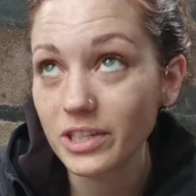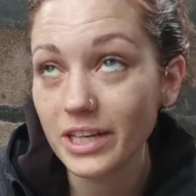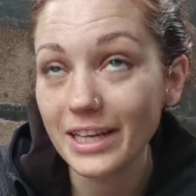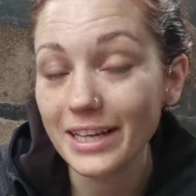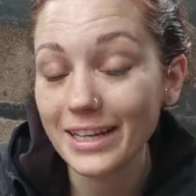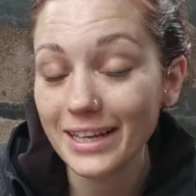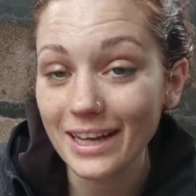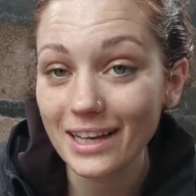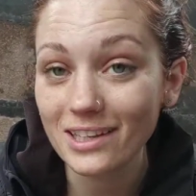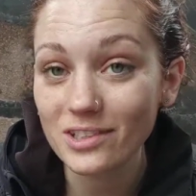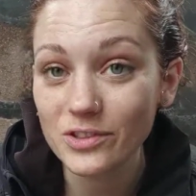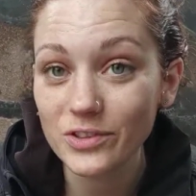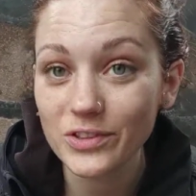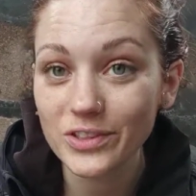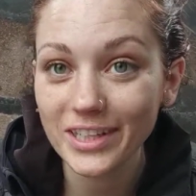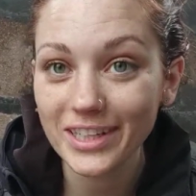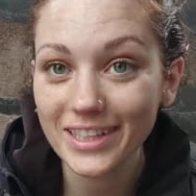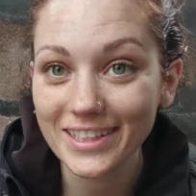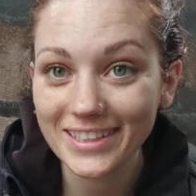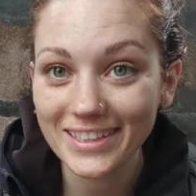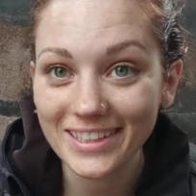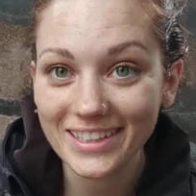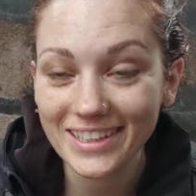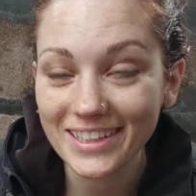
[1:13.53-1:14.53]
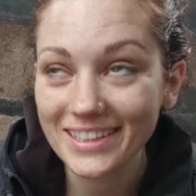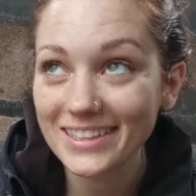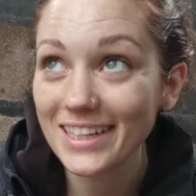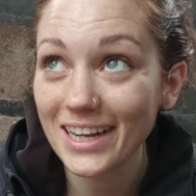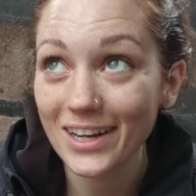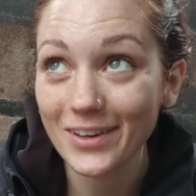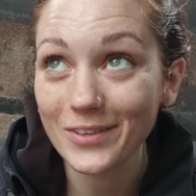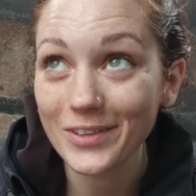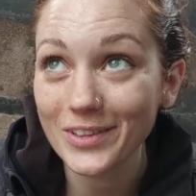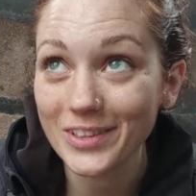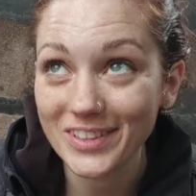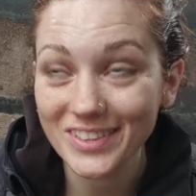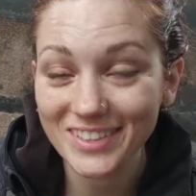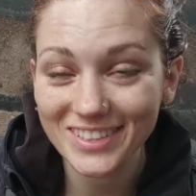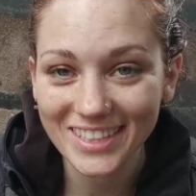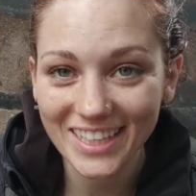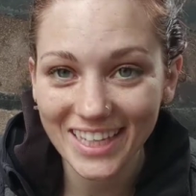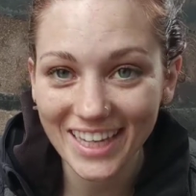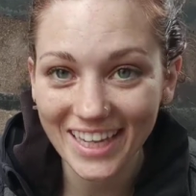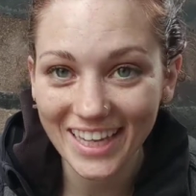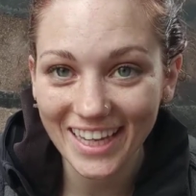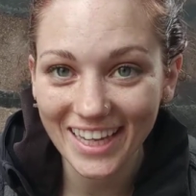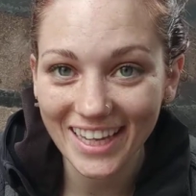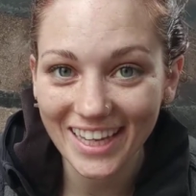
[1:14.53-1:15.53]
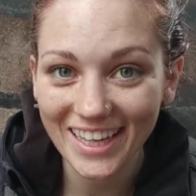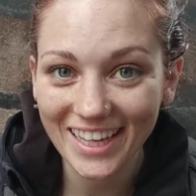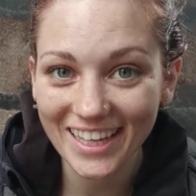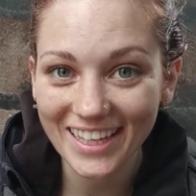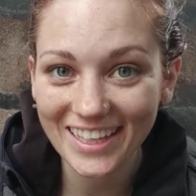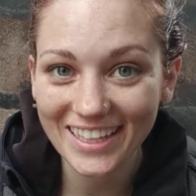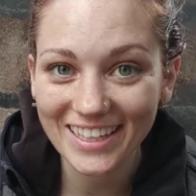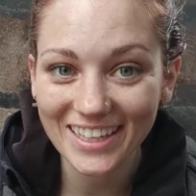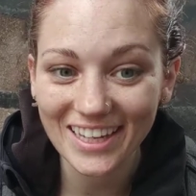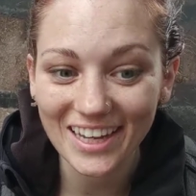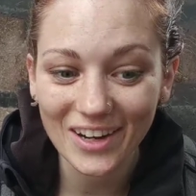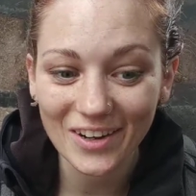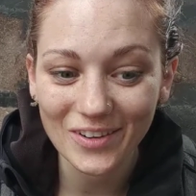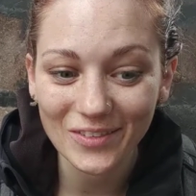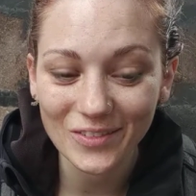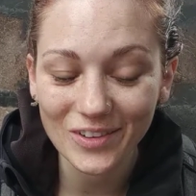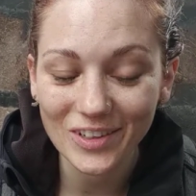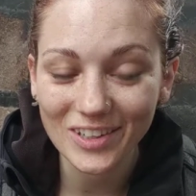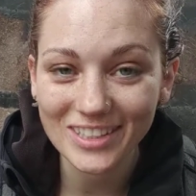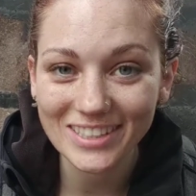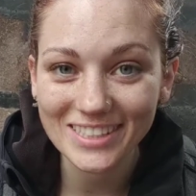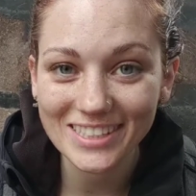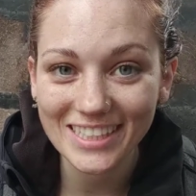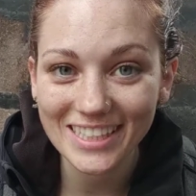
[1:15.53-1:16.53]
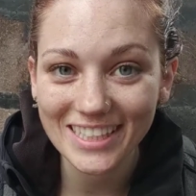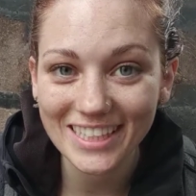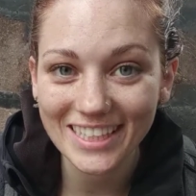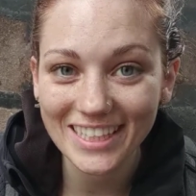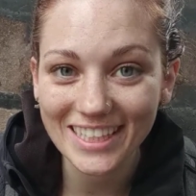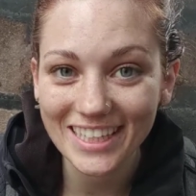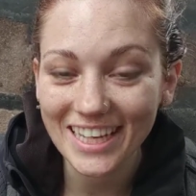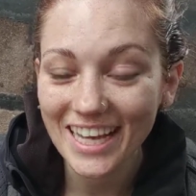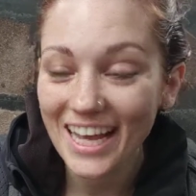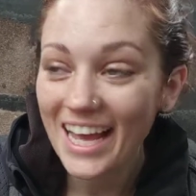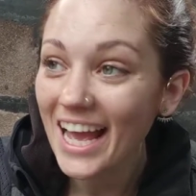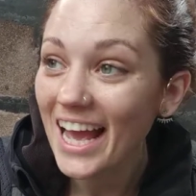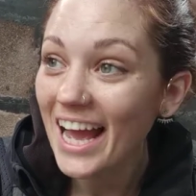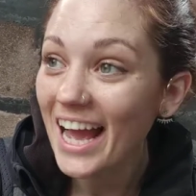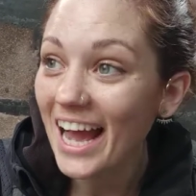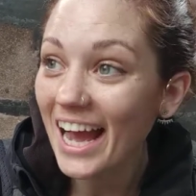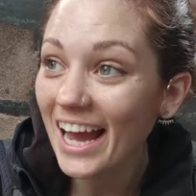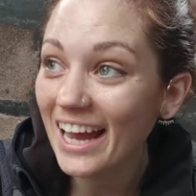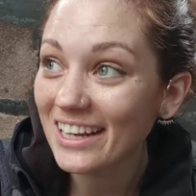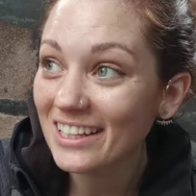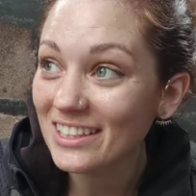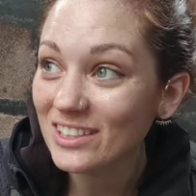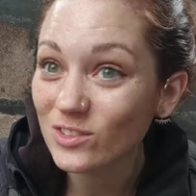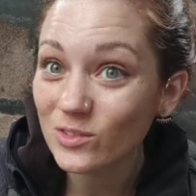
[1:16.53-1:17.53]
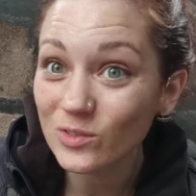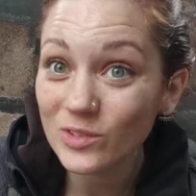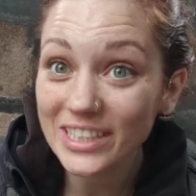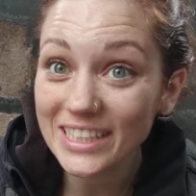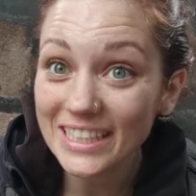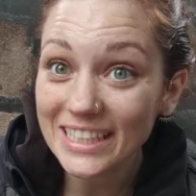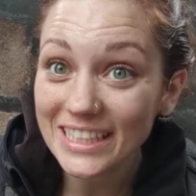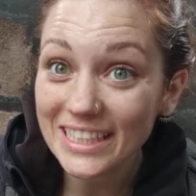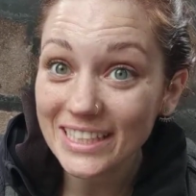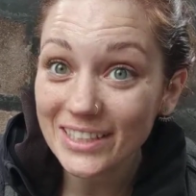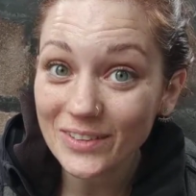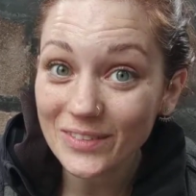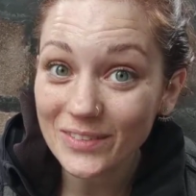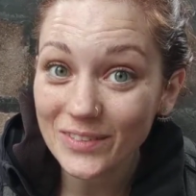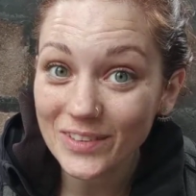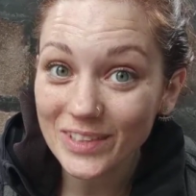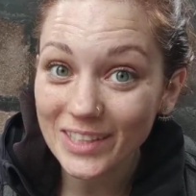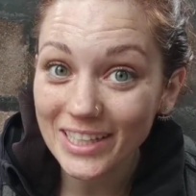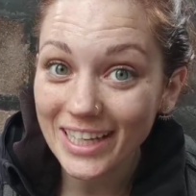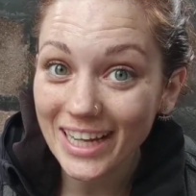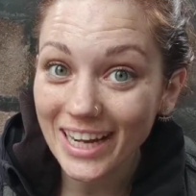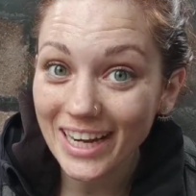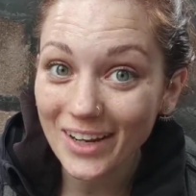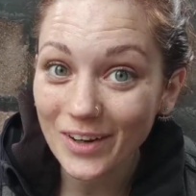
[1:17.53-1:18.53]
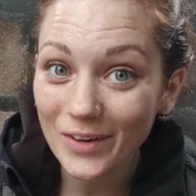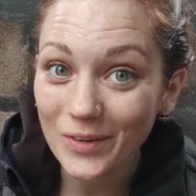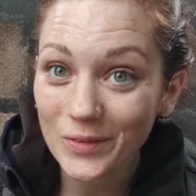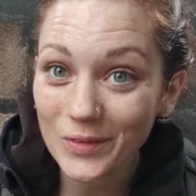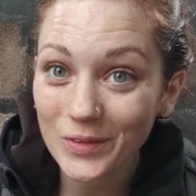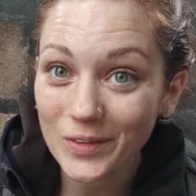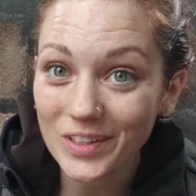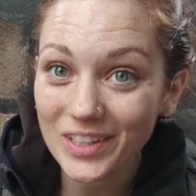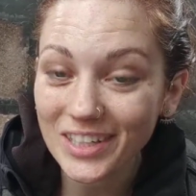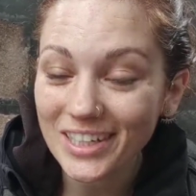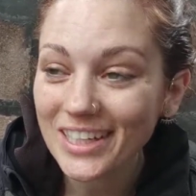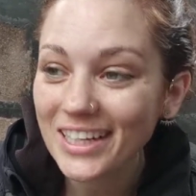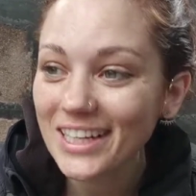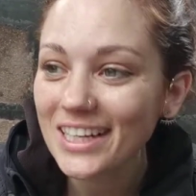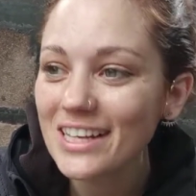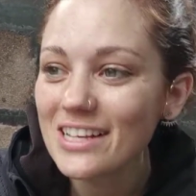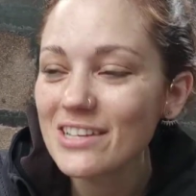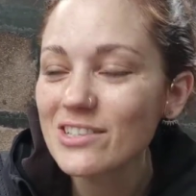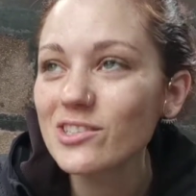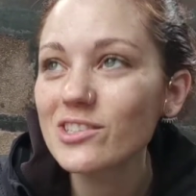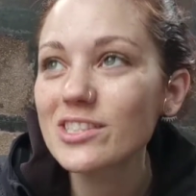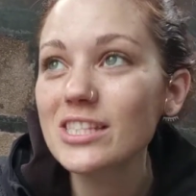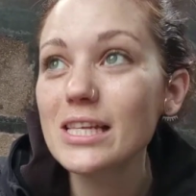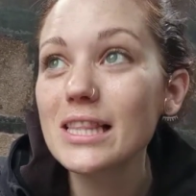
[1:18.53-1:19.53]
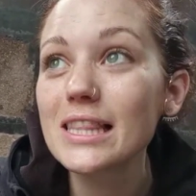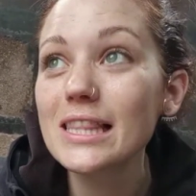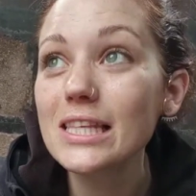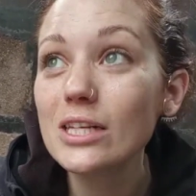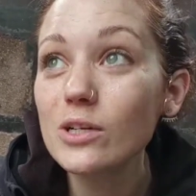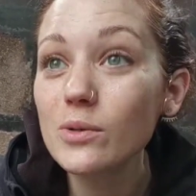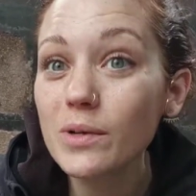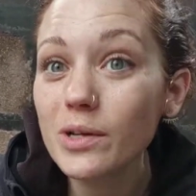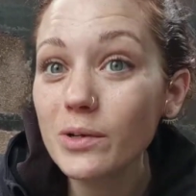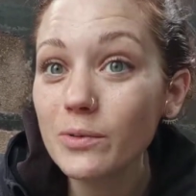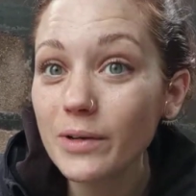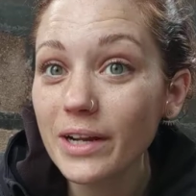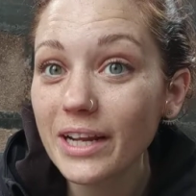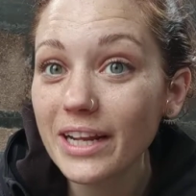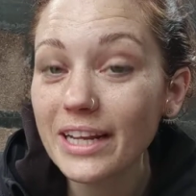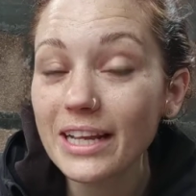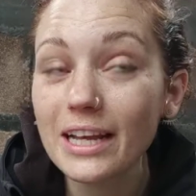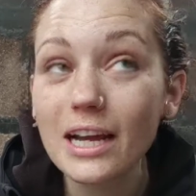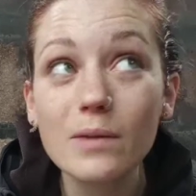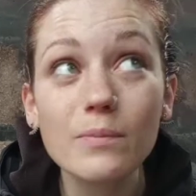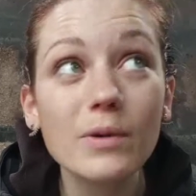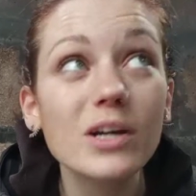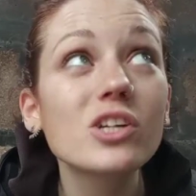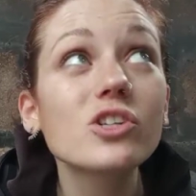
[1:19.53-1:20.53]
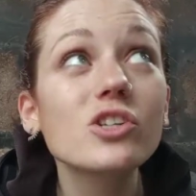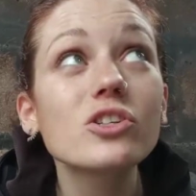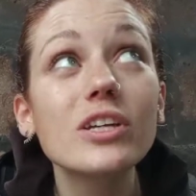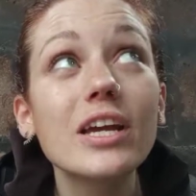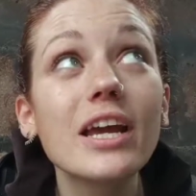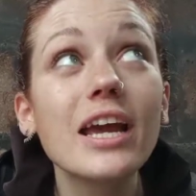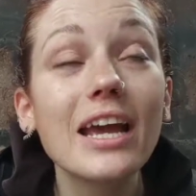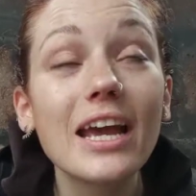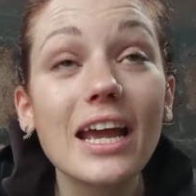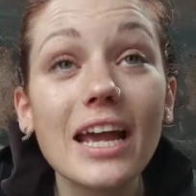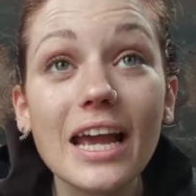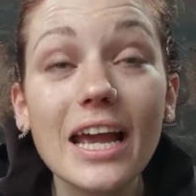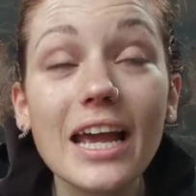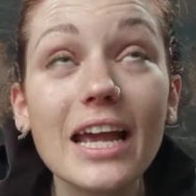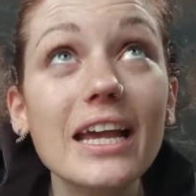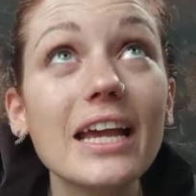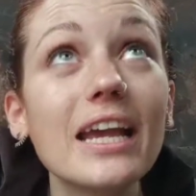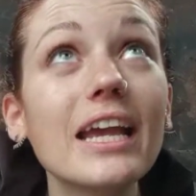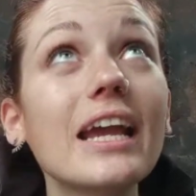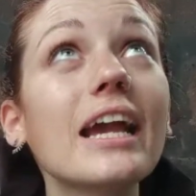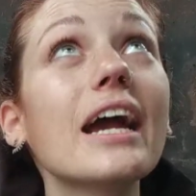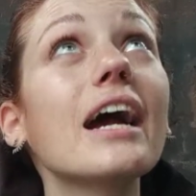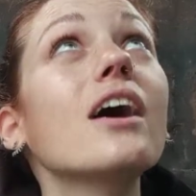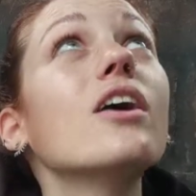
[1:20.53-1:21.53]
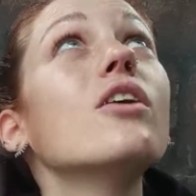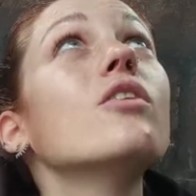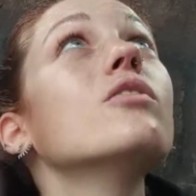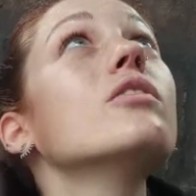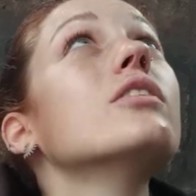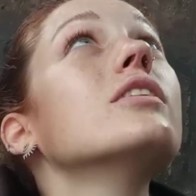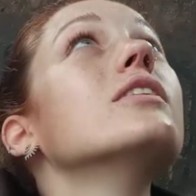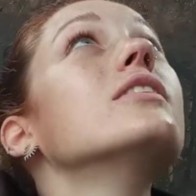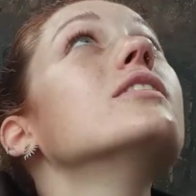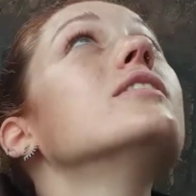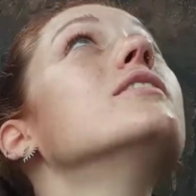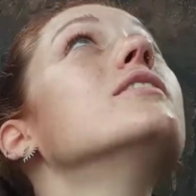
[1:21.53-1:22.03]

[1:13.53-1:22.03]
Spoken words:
a castle and towers and a walled city, and it's really, really kind of cool. So it's a little bit rainy. I'm actually hanging out